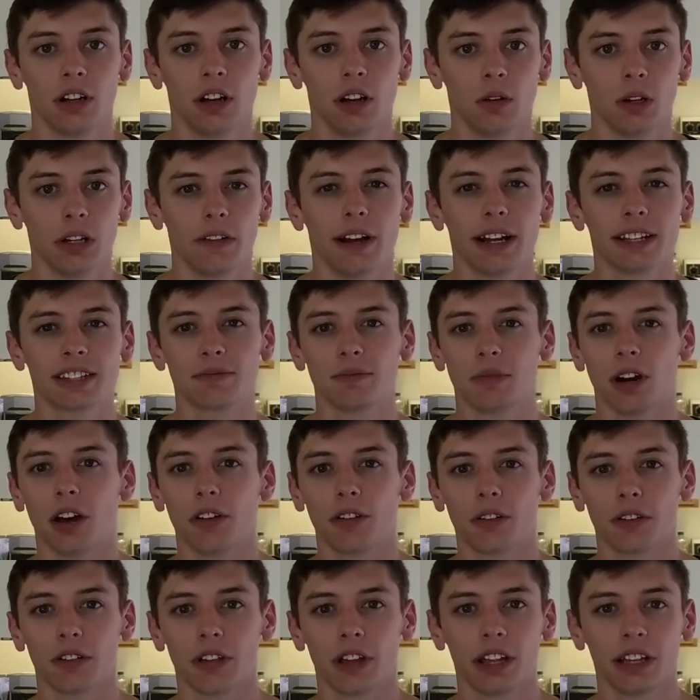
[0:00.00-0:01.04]
We've had some
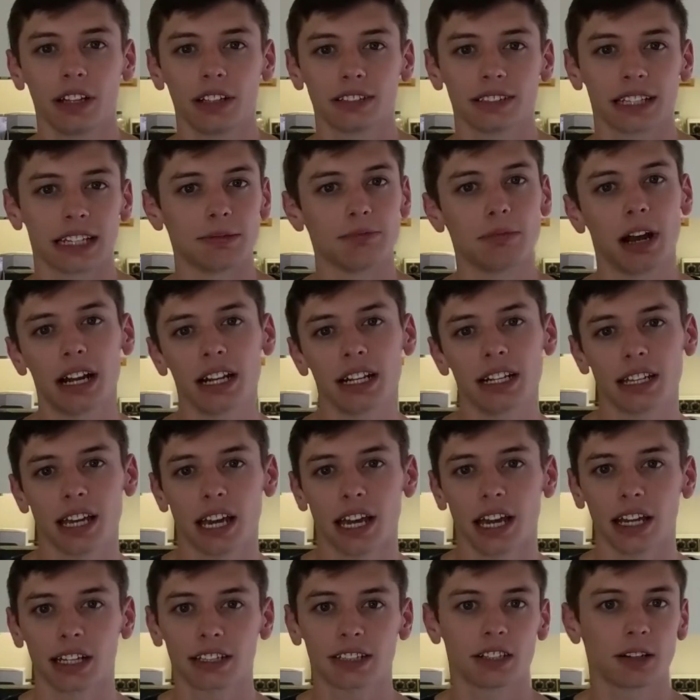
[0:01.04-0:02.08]
other things like Mighty
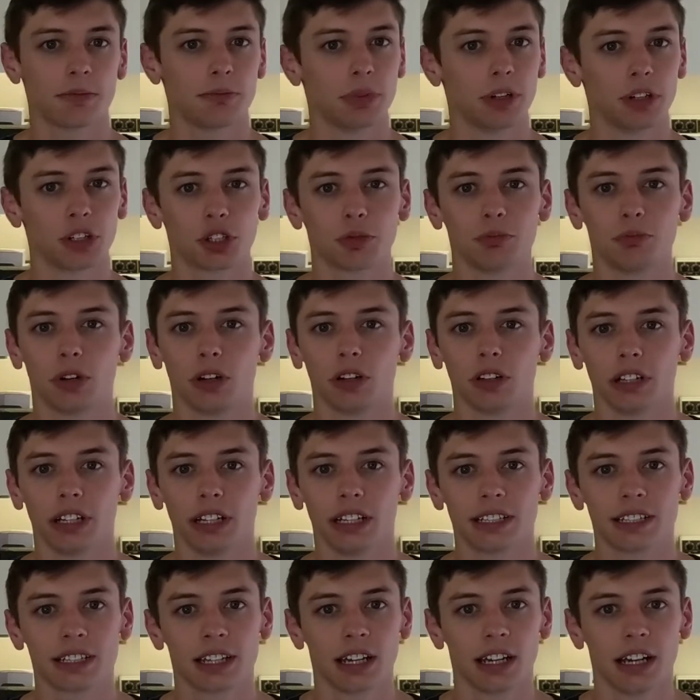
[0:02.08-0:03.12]
Text, Push
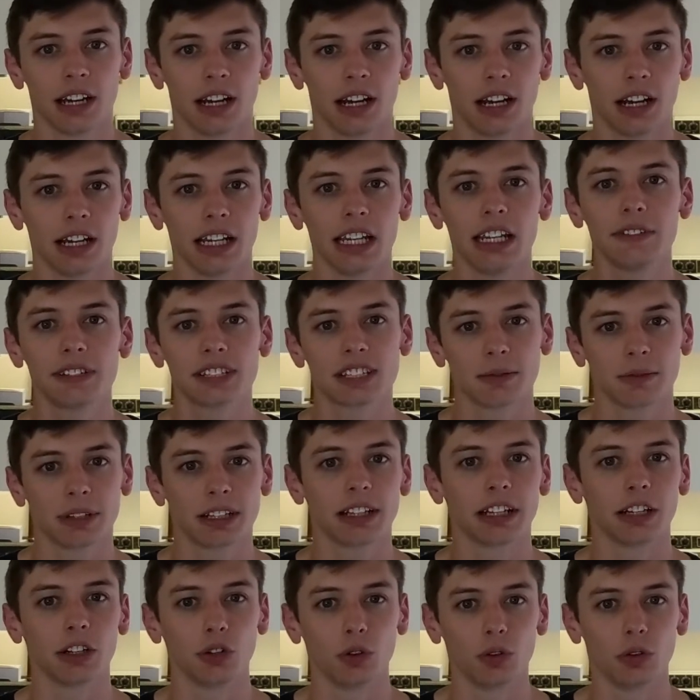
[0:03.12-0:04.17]
Bullet, even something
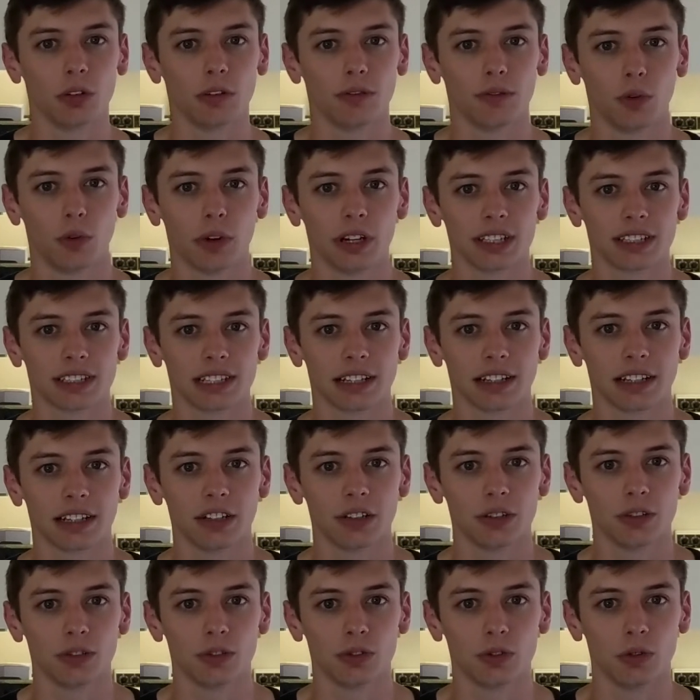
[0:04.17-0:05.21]
like Google Voice that let
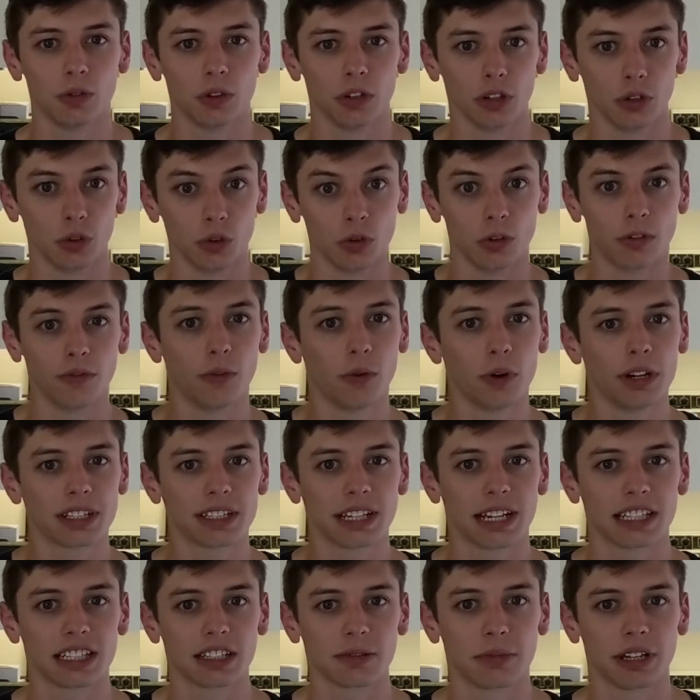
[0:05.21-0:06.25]
you do Google
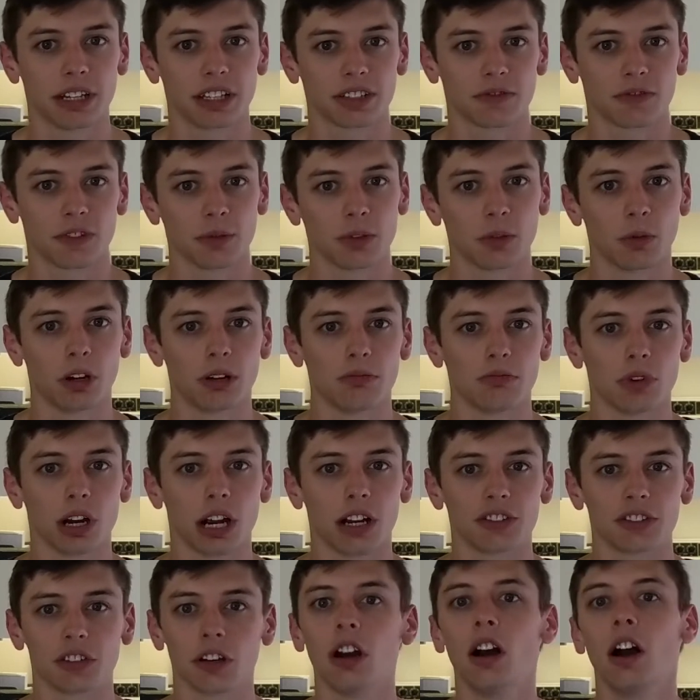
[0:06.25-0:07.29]
Voice SMS from the web
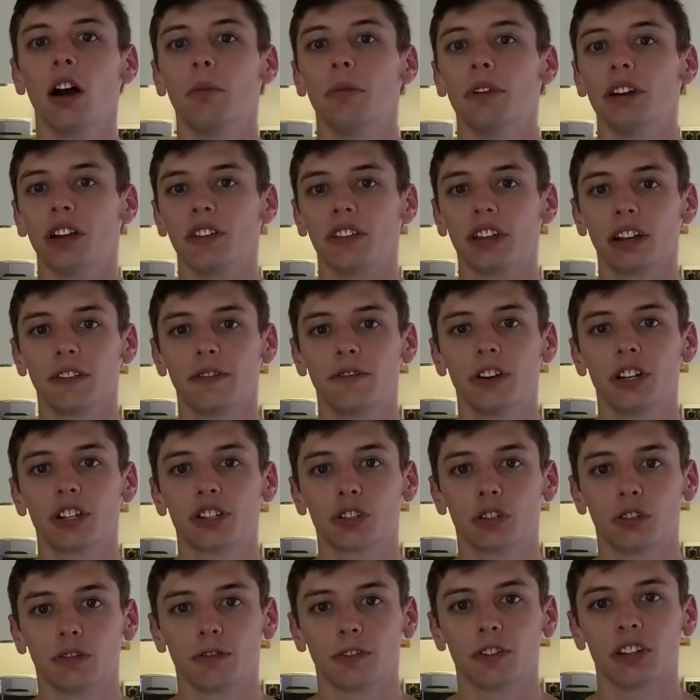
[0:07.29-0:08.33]
browser, but nothing
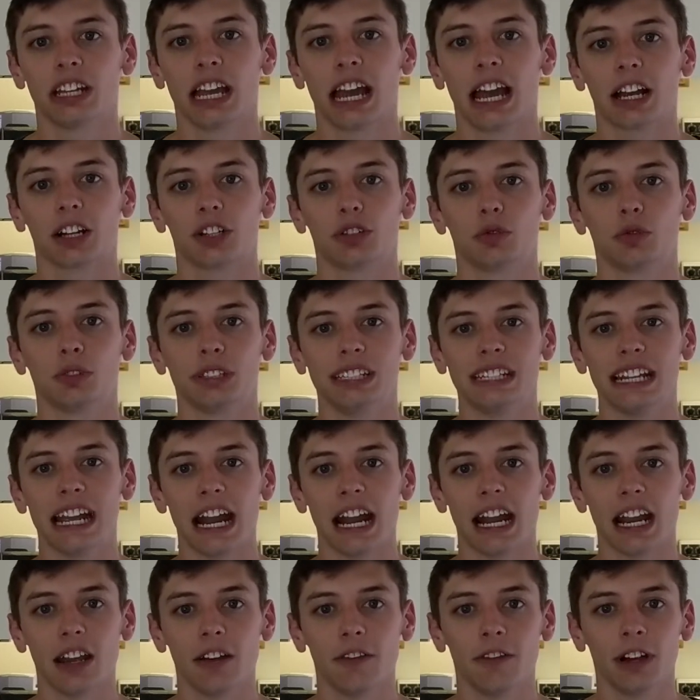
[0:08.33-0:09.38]
official for the actual
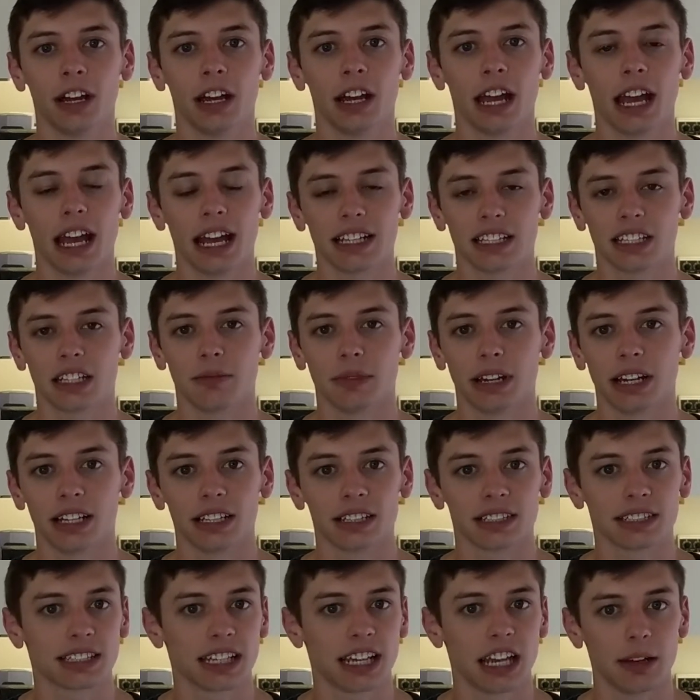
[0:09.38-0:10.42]
native
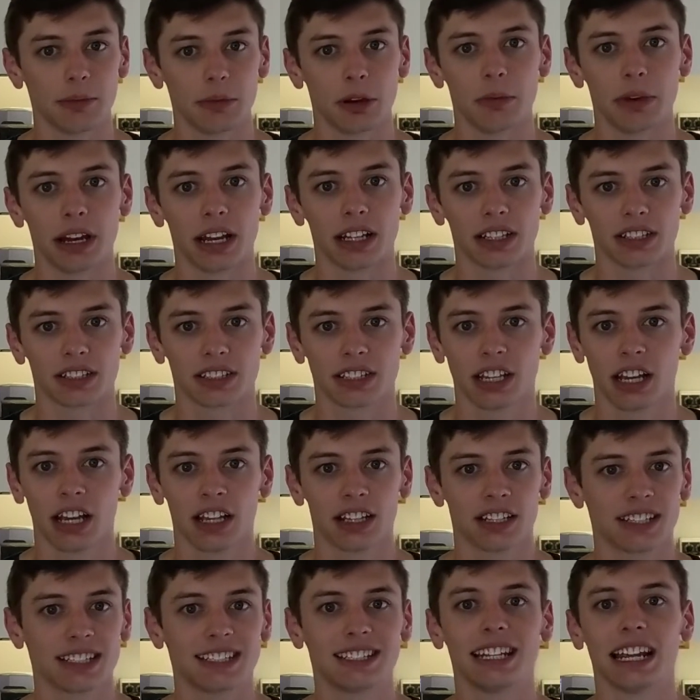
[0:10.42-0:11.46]
SMS, MMS
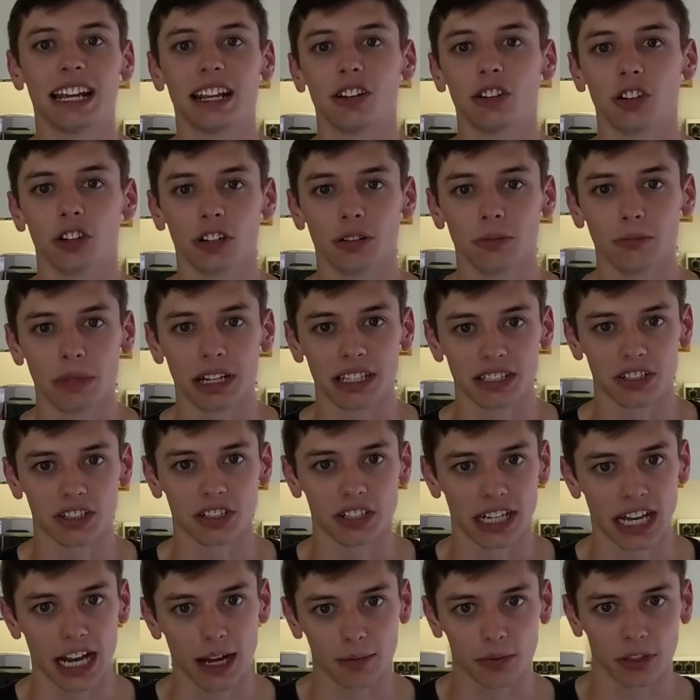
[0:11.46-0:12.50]
standard
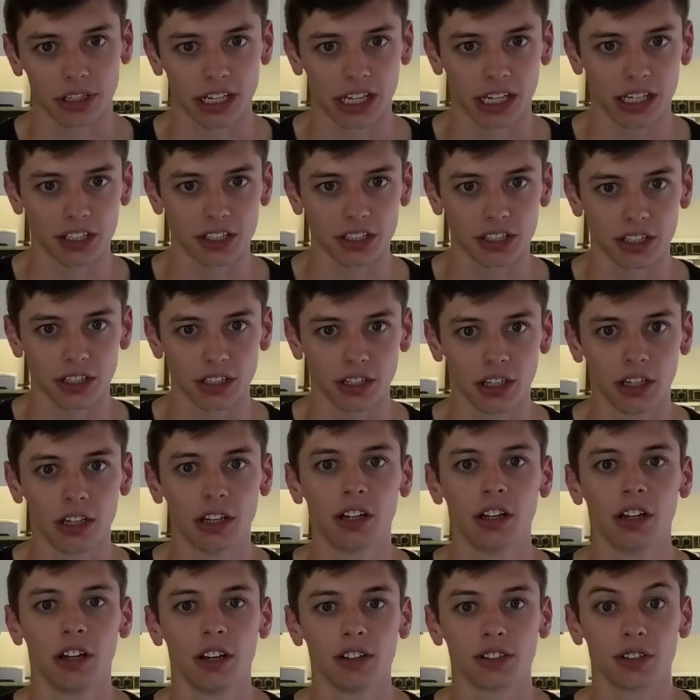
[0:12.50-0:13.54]
messaging application.
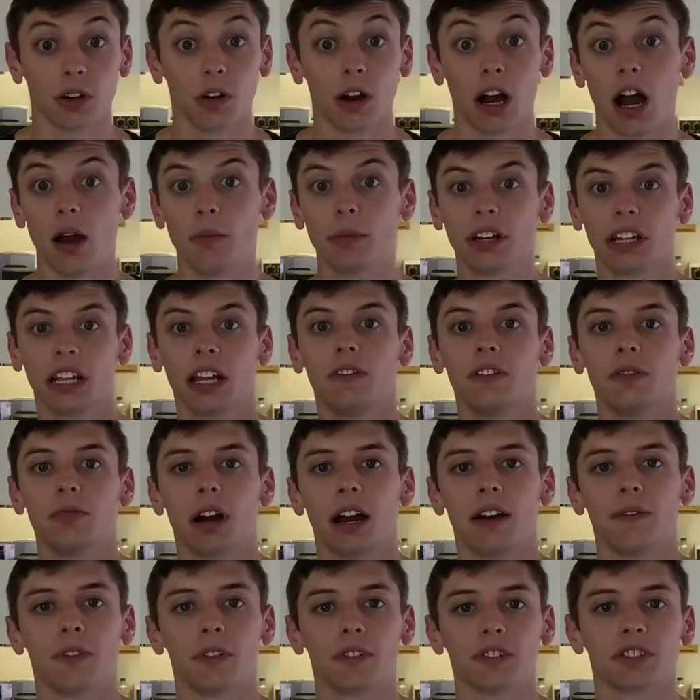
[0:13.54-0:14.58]
So I'm going to give you
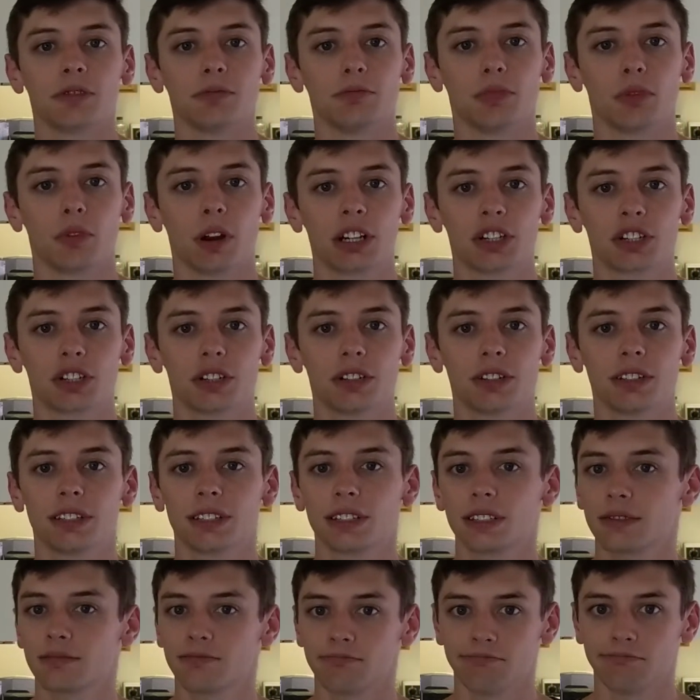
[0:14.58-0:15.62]
my first
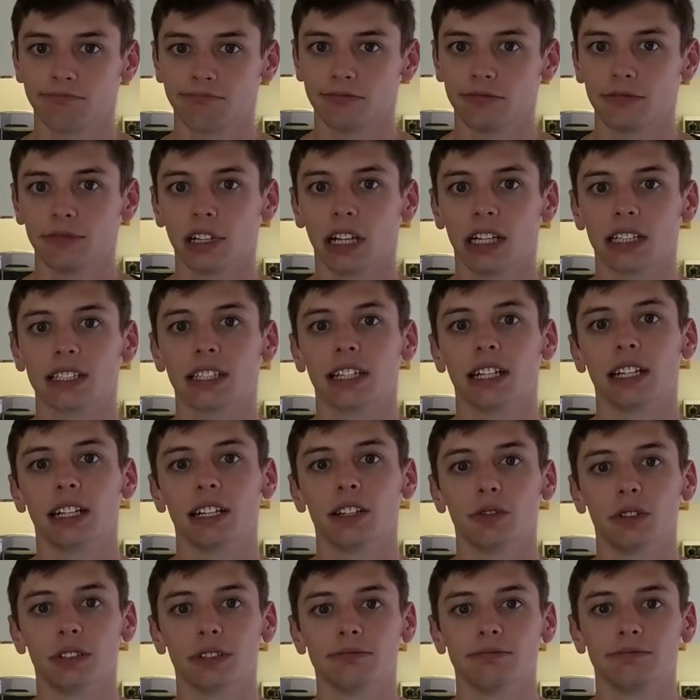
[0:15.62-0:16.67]
impressions. Let's get
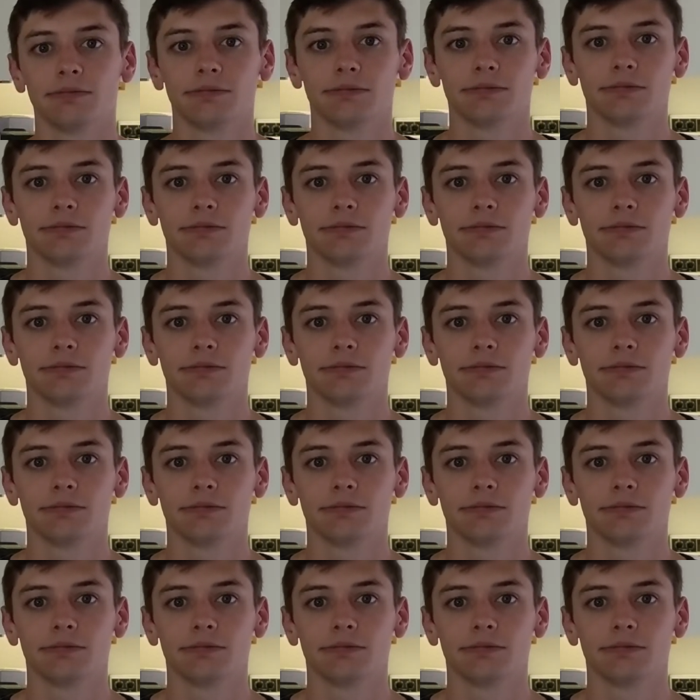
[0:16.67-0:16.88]
into it.